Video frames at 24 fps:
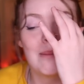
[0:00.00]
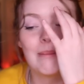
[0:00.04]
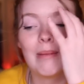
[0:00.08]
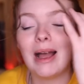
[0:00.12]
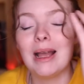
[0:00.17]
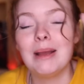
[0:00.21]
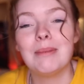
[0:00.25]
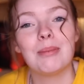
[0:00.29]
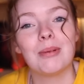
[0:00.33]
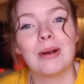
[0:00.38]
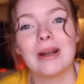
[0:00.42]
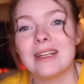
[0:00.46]

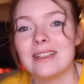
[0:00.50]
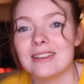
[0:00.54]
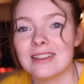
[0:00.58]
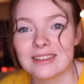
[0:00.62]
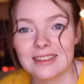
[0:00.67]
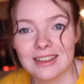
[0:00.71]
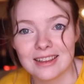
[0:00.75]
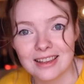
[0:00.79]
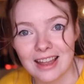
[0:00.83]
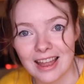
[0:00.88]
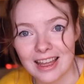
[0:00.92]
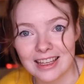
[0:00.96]
my brain
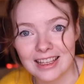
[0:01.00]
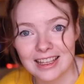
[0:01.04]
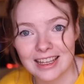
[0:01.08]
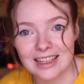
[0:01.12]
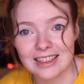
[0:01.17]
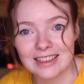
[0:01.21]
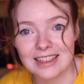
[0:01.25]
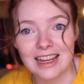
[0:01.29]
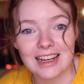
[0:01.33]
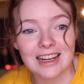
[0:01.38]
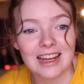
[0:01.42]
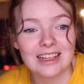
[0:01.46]
doesn't like
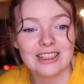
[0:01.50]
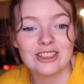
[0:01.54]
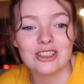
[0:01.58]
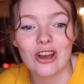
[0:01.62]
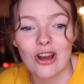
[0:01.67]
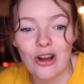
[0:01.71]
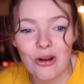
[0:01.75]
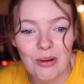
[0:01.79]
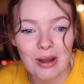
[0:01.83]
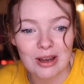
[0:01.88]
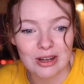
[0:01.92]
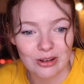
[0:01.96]
it, and I
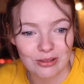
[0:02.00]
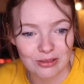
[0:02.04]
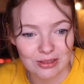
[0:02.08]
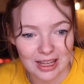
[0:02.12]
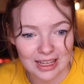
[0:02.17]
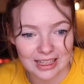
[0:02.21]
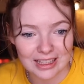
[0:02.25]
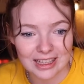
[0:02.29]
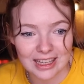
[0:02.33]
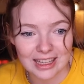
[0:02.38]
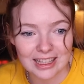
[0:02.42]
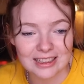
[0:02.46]
know I don't
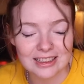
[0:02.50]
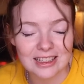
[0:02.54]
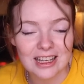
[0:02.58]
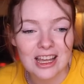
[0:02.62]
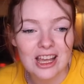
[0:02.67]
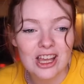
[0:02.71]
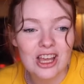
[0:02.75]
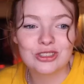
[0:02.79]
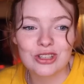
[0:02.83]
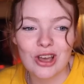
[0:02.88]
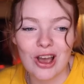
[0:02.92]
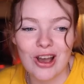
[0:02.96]
like it,
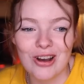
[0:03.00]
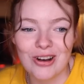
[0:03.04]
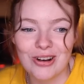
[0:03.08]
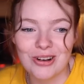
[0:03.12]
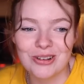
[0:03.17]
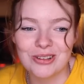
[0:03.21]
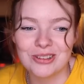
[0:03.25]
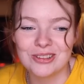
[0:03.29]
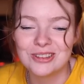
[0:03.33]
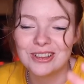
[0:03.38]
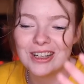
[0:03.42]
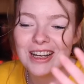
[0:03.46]

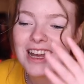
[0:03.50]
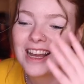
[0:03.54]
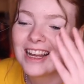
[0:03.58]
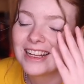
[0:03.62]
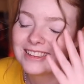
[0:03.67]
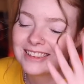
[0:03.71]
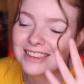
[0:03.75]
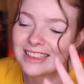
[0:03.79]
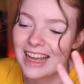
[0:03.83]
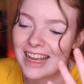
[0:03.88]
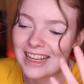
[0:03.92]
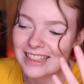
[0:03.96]
so
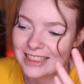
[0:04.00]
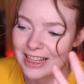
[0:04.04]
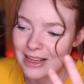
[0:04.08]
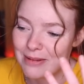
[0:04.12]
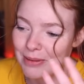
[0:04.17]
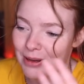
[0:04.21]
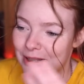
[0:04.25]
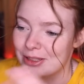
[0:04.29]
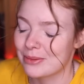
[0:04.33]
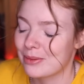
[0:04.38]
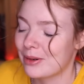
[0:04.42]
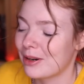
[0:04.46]
it's an
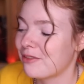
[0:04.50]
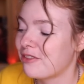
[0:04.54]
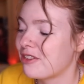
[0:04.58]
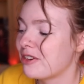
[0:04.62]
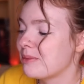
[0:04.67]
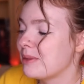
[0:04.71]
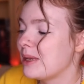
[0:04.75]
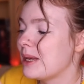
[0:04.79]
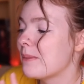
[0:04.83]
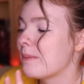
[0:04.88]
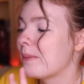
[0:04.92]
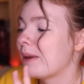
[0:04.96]
anti-buzzword for
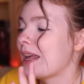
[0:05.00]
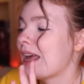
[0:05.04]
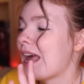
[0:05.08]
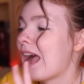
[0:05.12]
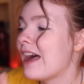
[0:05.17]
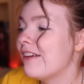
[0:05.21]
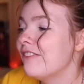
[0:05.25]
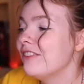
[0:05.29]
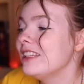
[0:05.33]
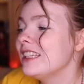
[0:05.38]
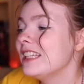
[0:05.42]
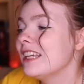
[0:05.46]
me, but I
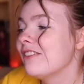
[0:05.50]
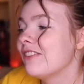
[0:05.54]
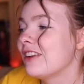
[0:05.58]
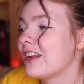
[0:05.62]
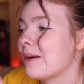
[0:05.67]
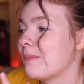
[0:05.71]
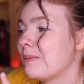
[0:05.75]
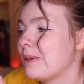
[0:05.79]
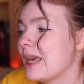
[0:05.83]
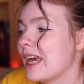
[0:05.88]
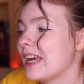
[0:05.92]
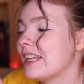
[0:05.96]
haven't given
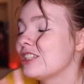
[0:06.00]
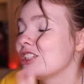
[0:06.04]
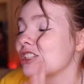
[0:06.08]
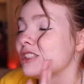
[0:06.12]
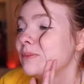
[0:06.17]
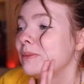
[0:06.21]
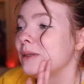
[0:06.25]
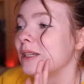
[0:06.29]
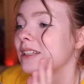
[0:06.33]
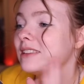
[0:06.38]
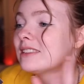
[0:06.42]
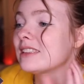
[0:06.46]
up yet just
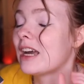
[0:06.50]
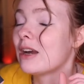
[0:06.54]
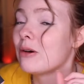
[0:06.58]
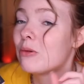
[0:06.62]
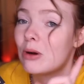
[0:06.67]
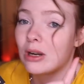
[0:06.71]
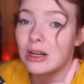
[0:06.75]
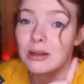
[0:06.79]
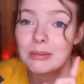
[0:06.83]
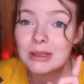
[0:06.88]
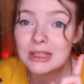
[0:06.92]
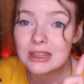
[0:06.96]
because I
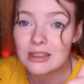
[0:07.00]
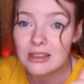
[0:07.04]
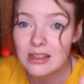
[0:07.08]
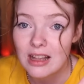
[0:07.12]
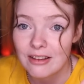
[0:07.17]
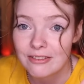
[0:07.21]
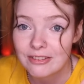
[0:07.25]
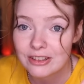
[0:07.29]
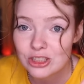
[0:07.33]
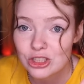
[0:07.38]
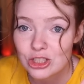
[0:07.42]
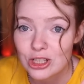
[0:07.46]
want to meet the
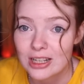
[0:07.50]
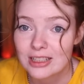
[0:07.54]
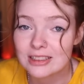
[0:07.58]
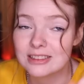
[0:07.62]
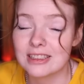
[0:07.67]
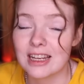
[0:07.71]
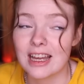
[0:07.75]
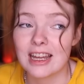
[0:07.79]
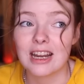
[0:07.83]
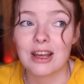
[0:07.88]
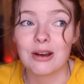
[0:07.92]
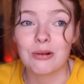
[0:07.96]
love
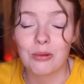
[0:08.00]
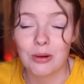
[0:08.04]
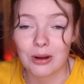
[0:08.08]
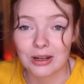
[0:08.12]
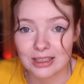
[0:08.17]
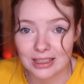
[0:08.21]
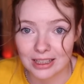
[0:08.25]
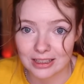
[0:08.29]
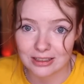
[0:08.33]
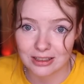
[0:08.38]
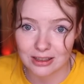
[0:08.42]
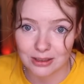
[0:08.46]
interest and I want to
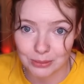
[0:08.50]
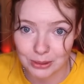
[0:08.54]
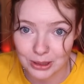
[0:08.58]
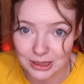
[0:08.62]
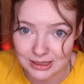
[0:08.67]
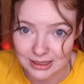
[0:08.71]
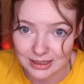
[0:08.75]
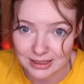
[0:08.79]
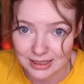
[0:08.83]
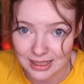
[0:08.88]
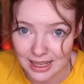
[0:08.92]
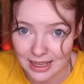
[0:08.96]
get to the
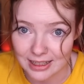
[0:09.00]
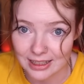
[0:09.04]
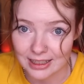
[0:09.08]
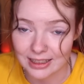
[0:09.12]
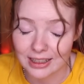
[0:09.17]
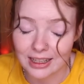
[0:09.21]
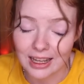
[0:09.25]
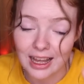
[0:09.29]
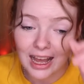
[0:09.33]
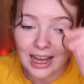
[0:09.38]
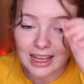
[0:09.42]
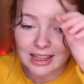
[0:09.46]
prison
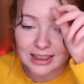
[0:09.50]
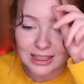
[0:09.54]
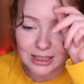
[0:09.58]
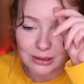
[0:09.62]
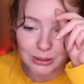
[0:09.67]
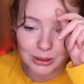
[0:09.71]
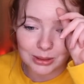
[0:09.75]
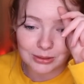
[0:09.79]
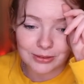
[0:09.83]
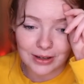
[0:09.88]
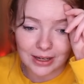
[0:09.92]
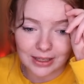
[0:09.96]
setting. I think
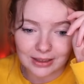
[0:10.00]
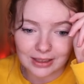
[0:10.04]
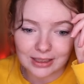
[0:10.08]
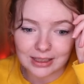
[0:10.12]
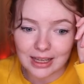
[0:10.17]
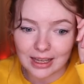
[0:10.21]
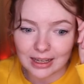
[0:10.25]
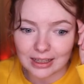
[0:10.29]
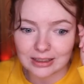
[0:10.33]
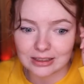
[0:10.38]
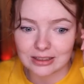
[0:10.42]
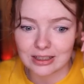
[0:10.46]
we're finally
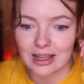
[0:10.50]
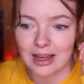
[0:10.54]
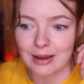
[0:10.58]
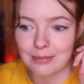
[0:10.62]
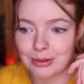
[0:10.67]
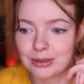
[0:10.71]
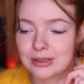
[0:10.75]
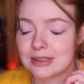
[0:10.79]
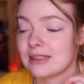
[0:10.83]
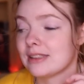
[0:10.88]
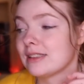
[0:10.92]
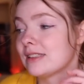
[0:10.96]
getting to that
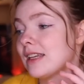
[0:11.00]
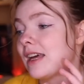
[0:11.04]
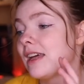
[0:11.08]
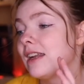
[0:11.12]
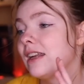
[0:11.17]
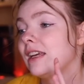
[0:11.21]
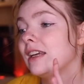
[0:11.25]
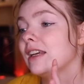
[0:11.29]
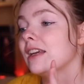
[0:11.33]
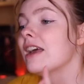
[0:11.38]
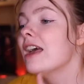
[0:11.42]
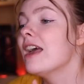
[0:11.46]
prison
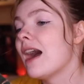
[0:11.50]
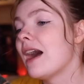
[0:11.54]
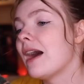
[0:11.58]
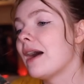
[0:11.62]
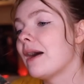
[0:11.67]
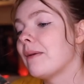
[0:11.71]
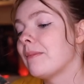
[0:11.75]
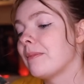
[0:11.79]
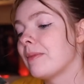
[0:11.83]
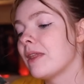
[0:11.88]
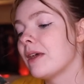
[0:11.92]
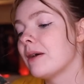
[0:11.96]
setting,
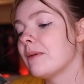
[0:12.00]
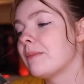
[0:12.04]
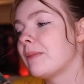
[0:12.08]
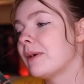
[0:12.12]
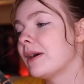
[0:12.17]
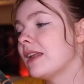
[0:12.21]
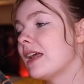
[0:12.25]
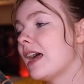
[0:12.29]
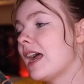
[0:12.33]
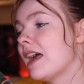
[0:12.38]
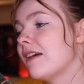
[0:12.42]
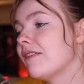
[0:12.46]

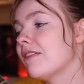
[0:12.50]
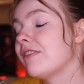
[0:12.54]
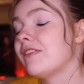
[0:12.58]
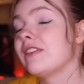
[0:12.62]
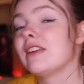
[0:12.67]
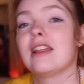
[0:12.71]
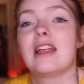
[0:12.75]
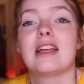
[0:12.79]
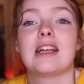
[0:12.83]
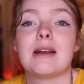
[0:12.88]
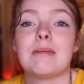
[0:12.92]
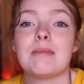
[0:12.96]
but I have a
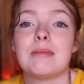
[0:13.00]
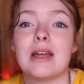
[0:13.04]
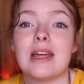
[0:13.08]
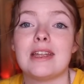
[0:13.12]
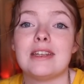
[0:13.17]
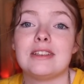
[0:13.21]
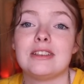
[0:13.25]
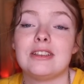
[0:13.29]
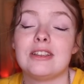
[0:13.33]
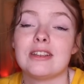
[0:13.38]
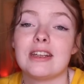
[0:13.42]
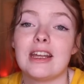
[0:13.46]
feeling
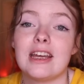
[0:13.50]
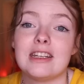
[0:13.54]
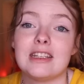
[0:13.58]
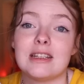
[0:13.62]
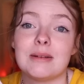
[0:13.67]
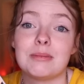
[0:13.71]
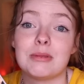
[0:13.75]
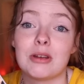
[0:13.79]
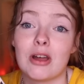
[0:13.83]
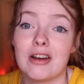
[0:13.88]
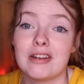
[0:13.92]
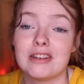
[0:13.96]
I'm gonna end
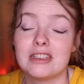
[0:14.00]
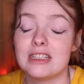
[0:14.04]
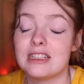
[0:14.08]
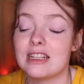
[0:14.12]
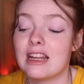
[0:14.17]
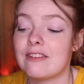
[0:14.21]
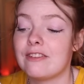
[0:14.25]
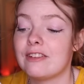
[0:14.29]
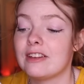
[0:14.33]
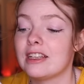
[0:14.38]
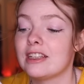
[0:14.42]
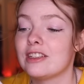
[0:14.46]
up not
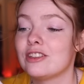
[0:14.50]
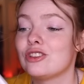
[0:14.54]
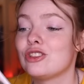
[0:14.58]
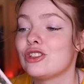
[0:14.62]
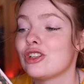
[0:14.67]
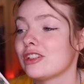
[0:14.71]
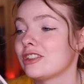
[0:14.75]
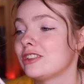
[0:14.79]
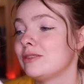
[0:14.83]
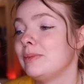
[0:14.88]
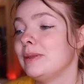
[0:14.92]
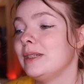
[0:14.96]
DNFing it
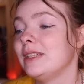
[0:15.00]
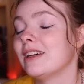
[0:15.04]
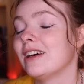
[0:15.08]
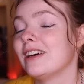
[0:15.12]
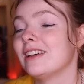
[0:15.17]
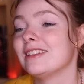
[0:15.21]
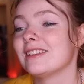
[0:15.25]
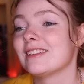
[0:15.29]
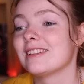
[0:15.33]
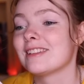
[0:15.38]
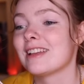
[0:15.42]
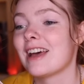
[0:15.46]
just
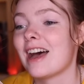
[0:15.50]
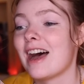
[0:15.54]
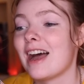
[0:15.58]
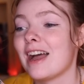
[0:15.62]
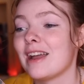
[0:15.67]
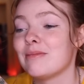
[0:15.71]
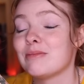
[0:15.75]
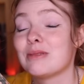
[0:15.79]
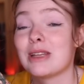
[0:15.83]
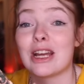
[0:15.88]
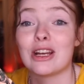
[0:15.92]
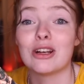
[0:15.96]
because
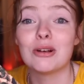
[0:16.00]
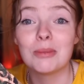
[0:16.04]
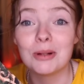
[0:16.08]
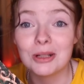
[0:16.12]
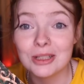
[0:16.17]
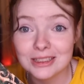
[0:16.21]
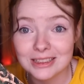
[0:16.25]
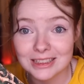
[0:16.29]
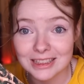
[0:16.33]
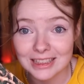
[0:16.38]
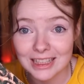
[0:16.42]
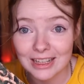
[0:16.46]
I'm terrible
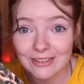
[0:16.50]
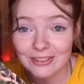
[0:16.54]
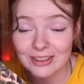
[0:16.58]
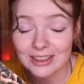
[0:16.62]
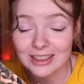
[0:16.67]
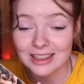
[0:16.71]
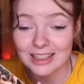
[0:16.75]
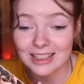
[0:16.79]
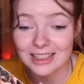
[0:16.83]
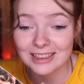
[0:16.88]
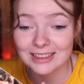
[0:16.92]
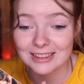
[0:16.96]
at
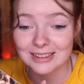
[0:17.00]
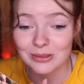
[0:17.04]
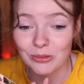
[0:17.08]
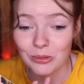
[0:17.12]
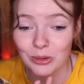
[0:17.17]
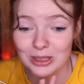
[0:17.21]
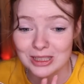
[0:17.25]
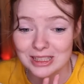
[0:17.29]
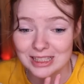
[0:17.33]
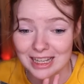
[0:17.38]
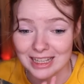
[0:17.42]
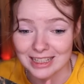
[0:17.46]
DNFing things
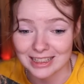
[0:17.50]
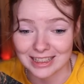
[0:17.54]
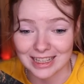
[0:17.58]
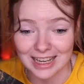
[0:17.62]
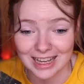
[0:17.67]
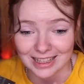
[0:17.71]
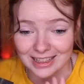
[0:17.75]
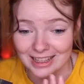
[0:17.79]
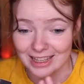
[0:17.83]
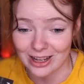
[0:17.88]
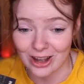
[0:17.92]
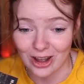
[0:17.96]
once I
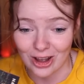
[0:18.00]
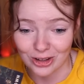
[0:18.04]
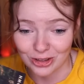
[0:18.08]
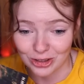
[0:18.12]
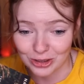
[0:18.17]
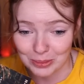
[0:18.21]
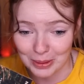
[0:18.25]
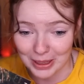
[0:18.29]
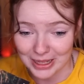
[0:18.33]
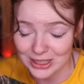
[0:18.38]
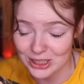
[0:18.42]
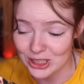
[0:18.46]
hit, like,
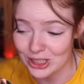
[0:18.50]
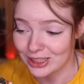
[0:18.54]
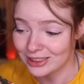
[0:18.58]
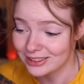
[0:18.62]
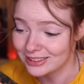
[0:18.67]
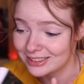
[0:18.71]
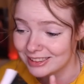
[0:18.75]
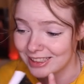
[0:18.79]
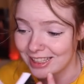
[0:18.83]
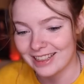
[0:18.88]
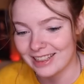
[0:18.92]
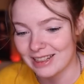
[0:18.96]
100
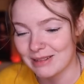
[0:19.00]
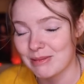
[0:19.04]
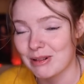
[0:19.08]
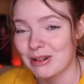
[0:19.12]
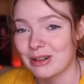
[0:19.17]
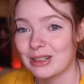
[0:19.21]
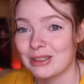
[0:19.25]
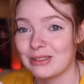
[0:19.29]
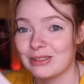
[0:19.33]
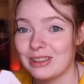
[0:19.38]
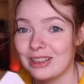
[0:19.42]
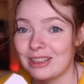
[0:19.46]
pages, and I'm
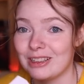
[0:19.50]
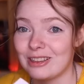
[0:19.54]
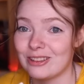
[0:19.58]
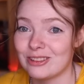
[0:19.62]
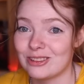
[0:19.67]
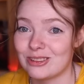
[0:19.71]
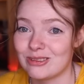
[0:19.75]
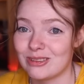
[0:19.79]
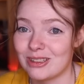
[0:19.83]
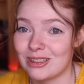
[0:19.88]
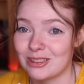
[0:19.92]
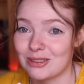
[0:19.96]
already really
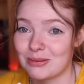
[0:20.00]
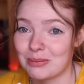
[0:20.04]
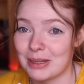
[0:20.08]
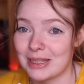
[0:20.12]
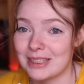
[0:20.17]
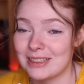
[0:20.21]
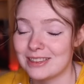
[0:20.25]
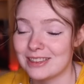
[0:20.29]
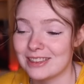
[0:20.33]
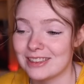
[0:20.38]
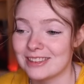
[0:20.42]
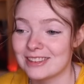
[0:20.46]
close to 100
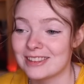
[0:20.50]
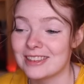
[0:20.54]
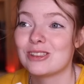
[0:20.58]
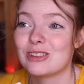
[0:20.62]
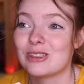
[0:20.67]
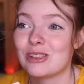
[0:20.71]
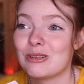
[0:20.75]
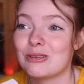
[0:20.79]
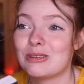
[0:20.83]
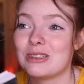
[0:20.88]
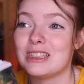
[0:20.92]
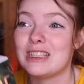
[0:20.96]
pages,
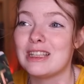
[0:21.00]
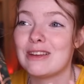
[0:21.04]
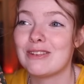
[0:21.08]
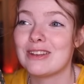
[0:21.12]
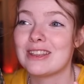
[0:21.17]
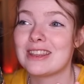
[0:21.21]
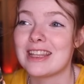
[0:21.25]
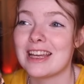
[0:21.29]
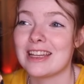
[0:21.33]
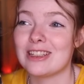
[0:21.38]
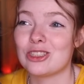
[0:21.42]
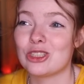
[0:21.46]
so to give
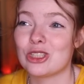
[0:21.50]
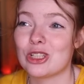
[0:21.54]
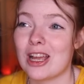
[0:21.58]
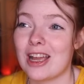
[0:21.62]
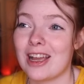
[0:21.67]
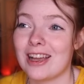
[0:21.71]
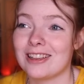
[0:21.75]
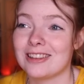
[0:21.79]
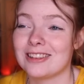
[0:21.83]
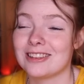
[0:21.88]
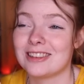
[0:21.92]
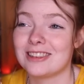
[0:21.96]
it that
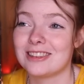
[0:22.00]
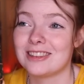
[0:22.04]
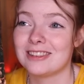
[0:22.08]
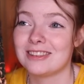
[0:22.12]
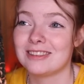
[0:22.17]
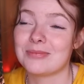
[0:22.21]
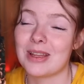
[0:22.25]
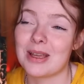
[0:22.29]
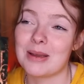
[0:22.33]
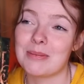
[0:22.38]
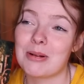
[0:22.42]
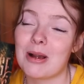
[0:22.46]
chance,
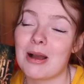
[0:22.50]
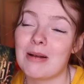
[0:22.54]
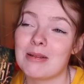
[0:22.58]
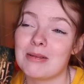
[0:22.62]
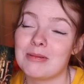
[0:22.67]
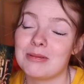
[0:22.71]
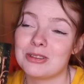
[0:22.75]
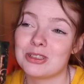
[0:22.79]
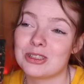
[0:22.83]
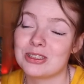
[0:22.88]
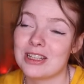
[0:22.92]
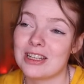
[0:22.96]
I probably
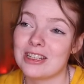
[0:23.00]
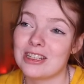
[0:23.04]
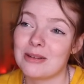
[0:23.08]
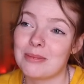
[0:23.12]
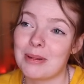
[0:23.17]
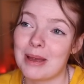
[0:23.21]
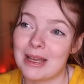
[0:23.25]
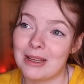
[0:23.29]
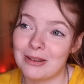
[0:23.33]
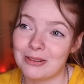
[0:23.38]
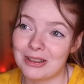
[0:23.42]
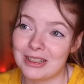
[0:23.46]
will just end up
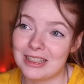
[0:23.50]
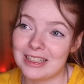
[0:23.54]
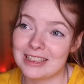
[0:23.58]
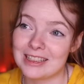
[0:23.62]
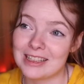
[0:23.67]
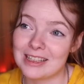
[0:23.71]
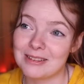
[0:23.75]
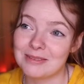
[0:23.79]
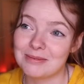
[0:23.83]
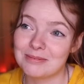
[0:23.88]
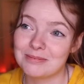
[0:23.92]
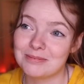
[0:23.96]
hate reading
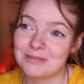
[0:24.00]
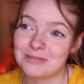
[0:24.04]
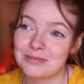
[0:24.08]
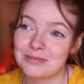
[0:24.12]
it.